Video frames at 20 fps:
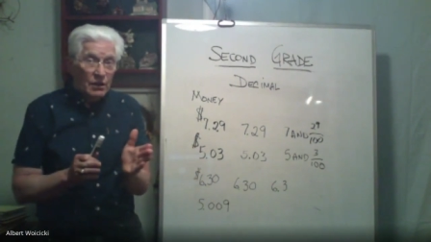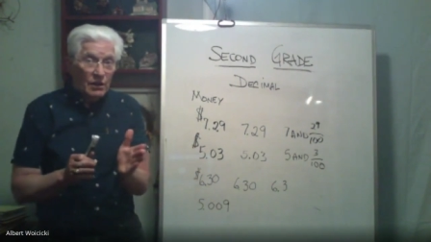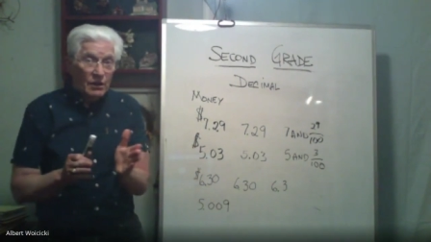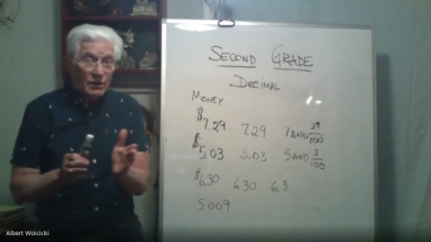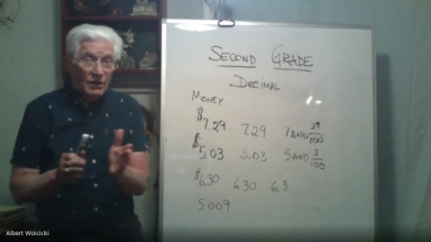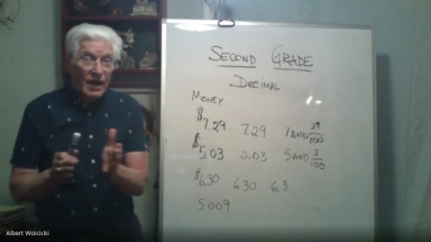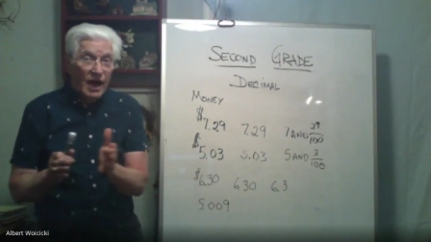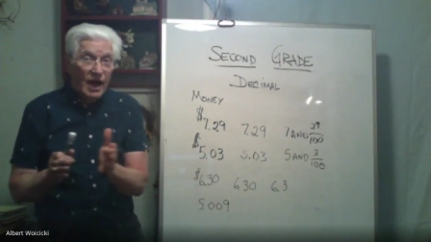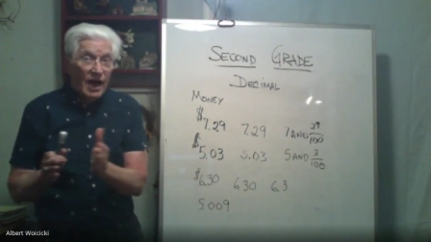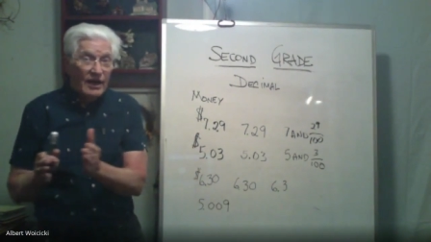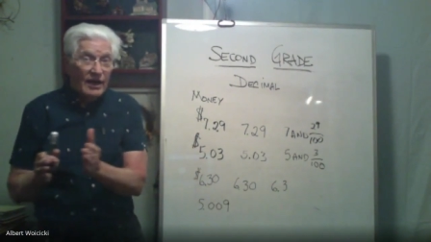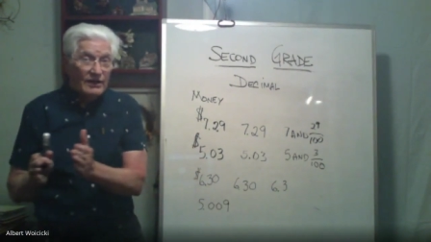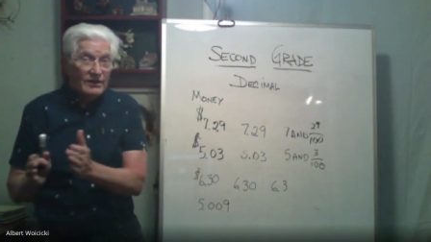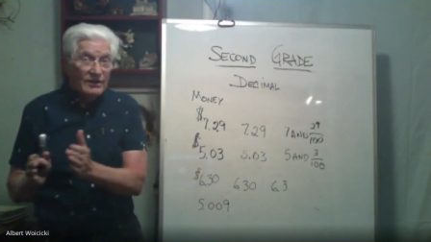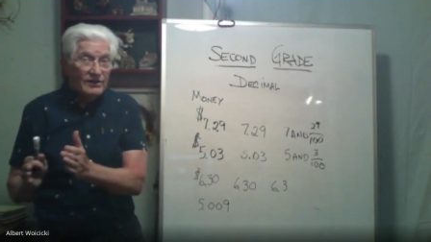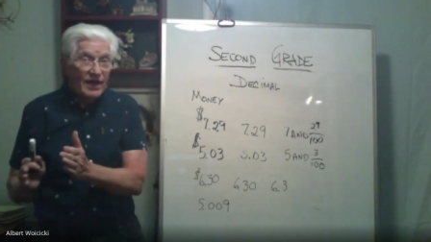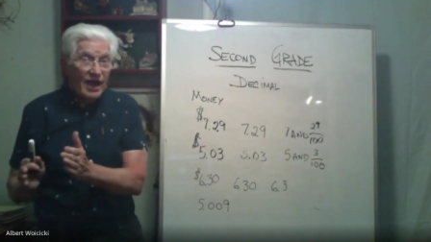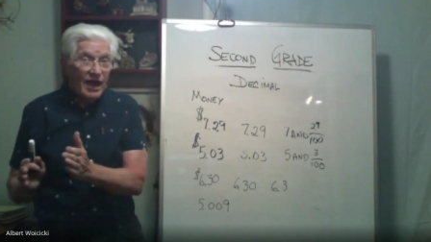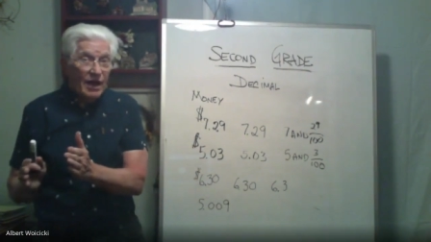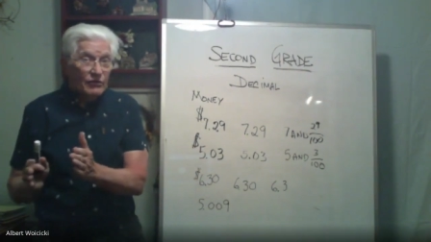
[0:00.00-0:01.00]
9
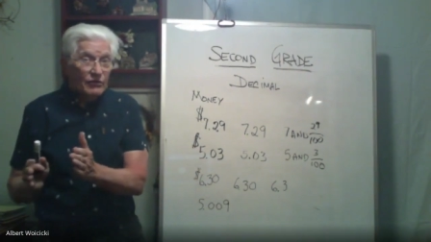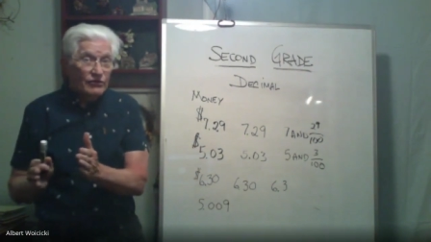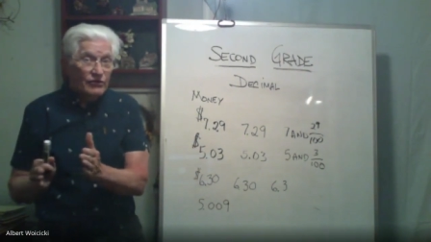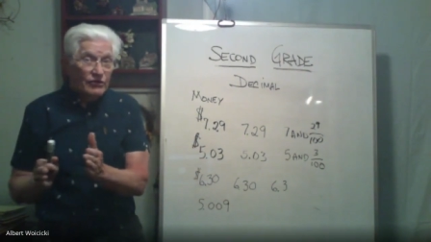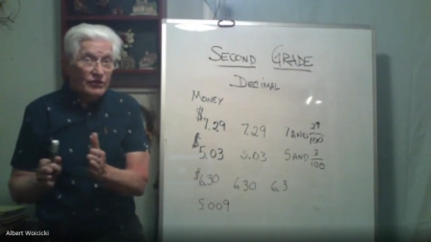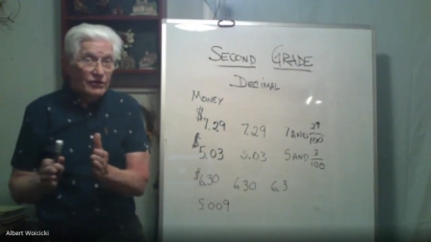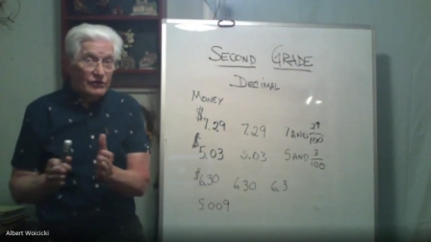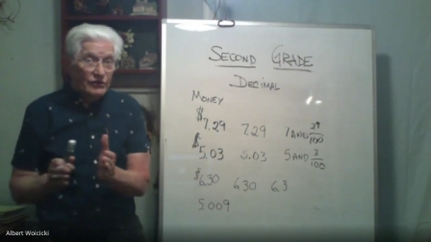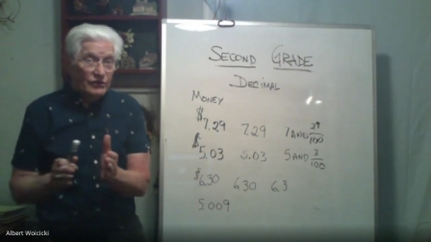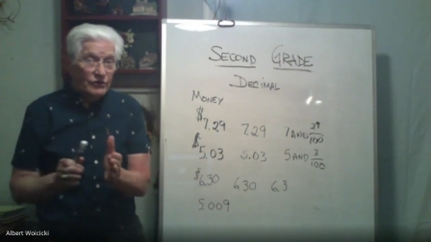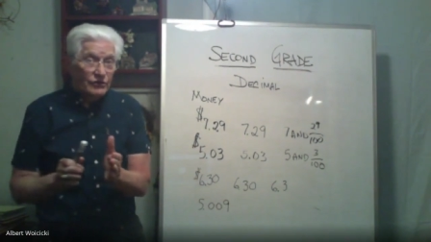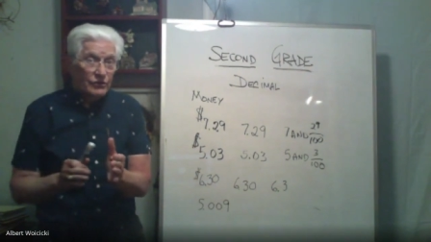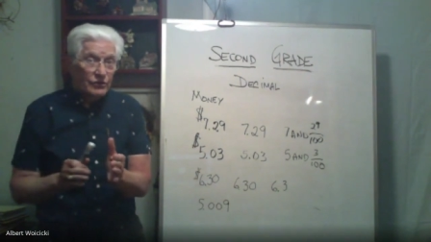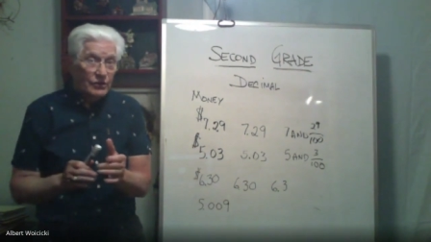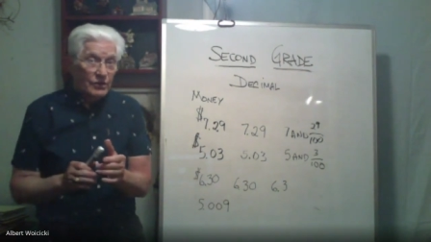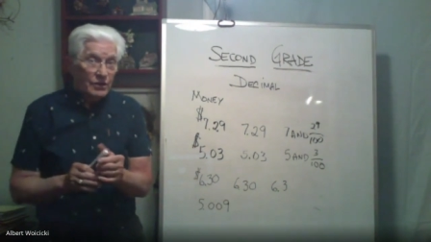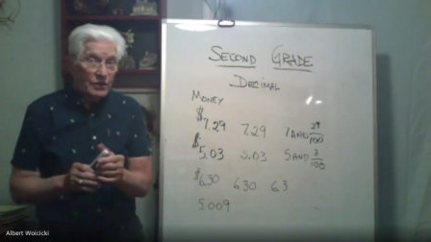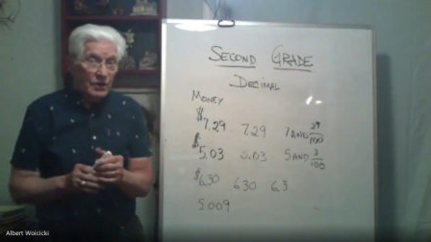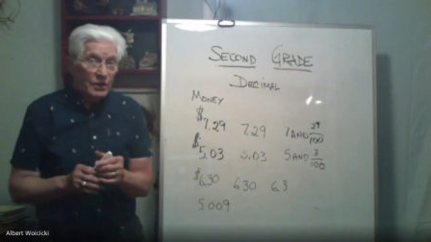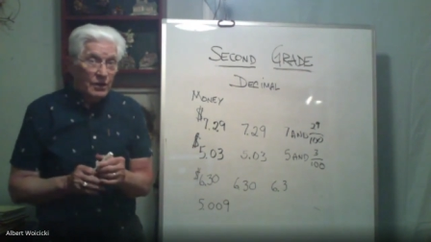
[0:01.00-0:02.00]
thousandths.
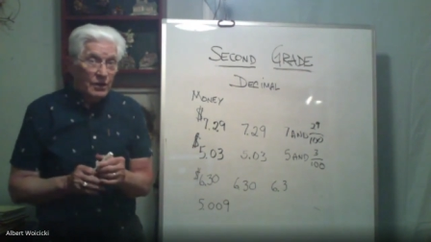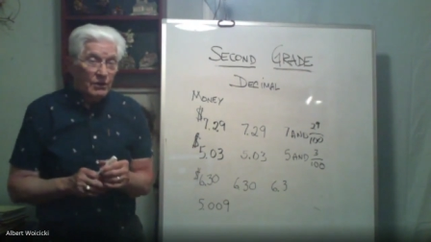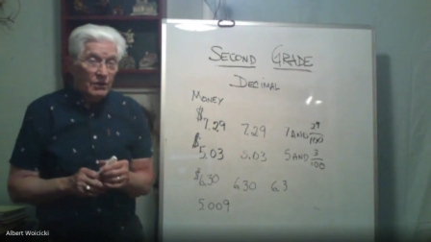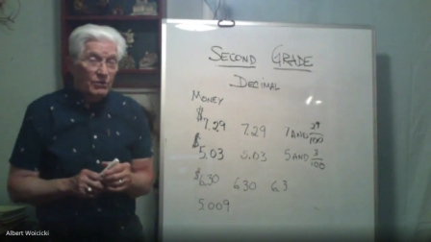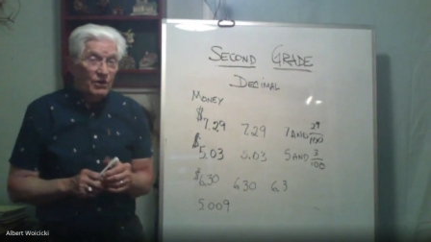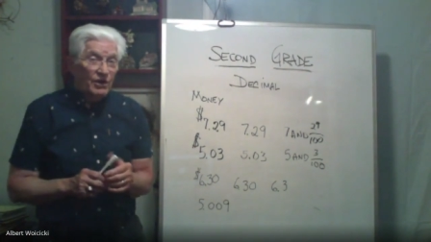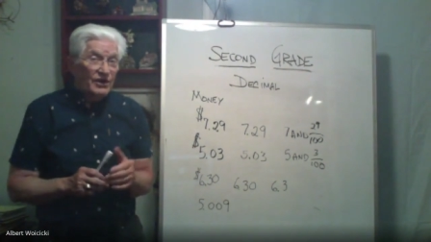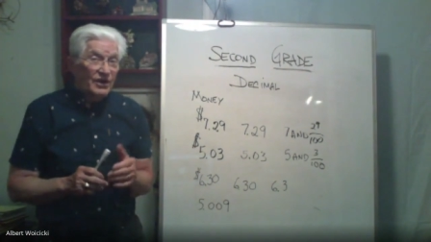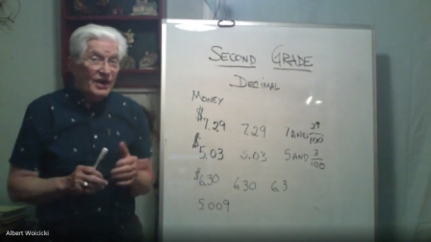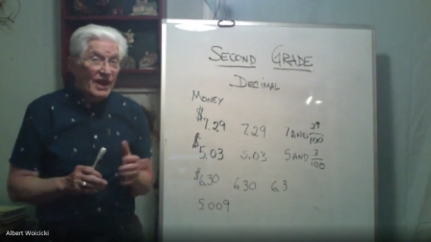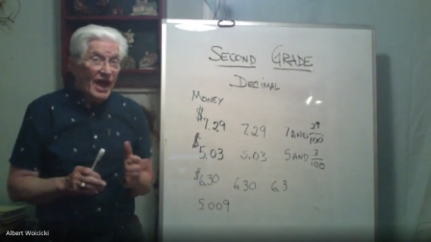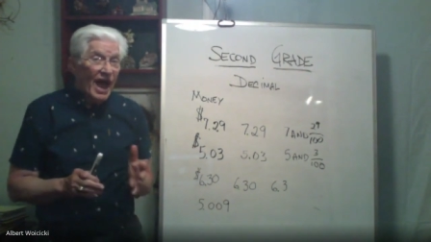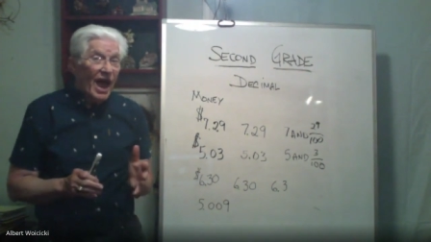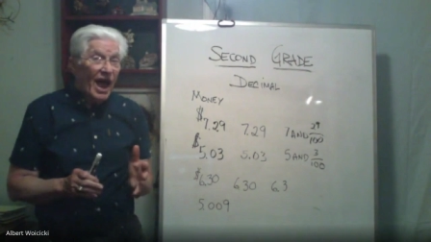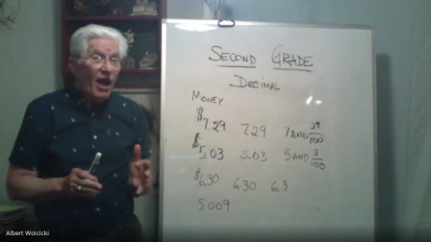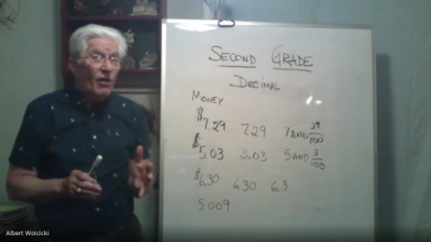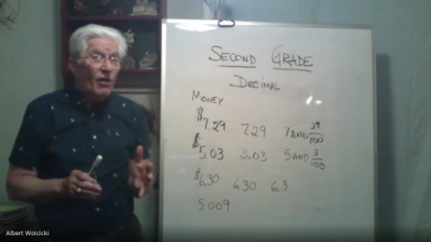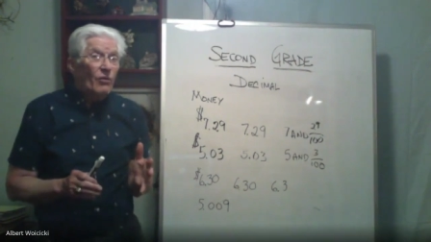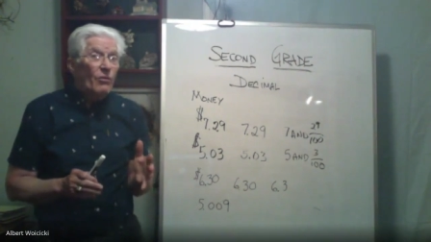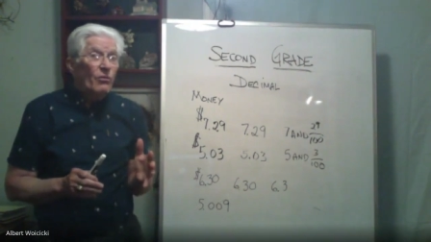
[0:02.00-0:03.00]
But
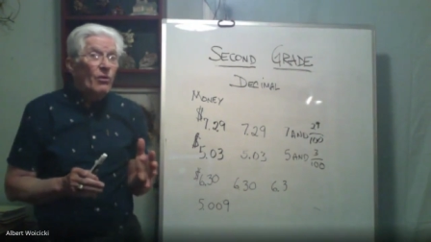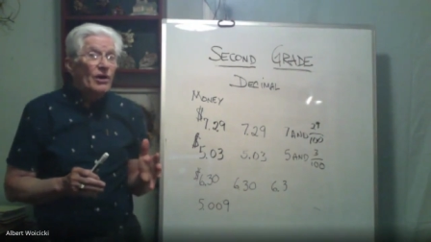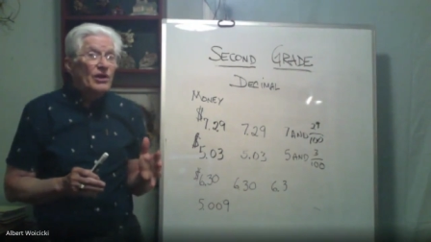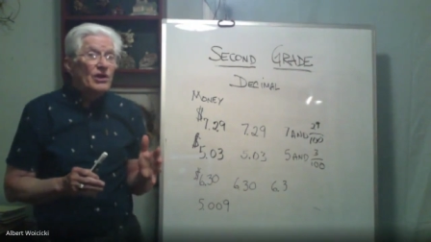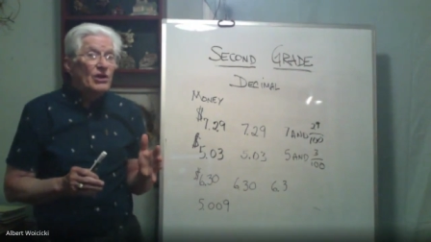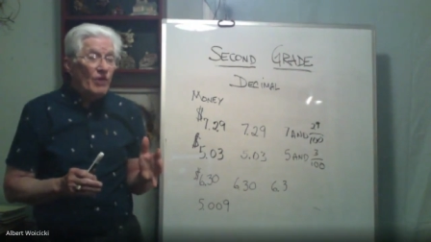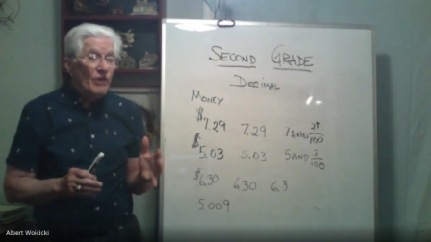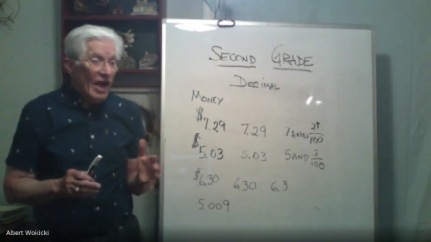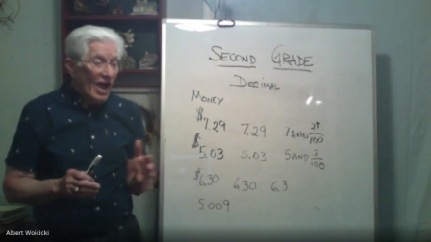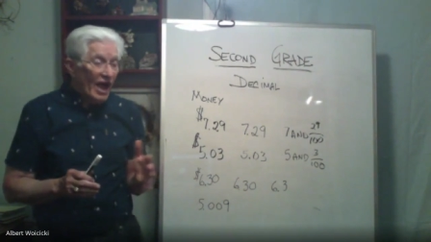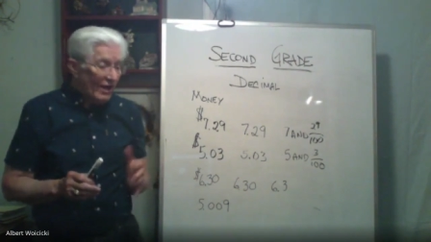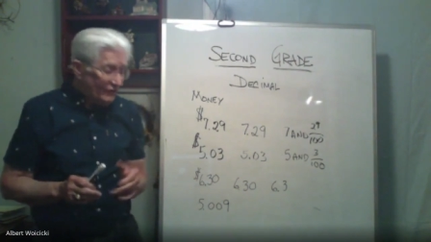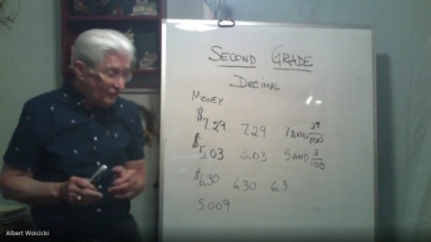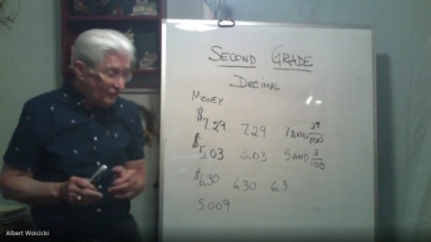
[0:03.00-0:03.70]
now what you have to